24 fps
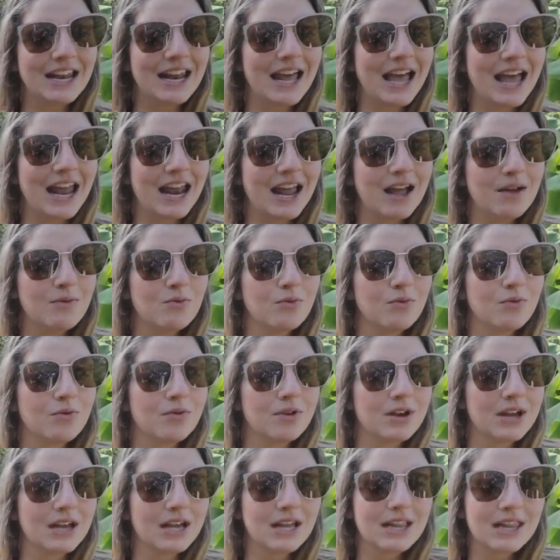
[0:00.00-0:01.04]
and I'm
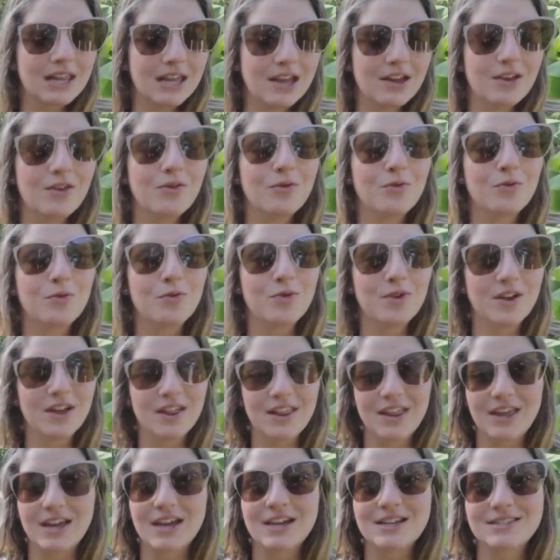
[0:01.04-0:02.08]
really,
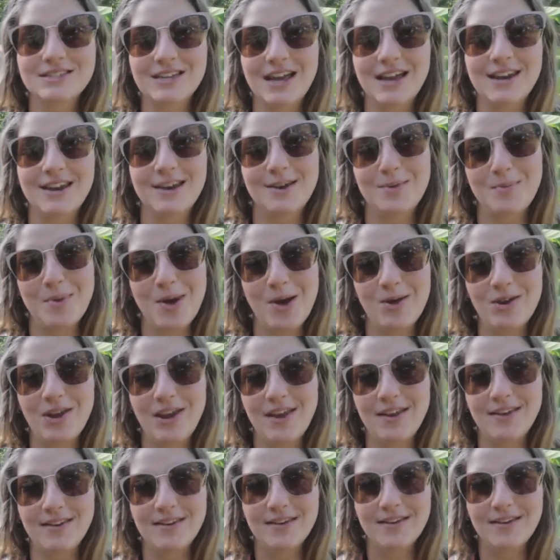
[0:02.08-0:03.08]
really excited about it.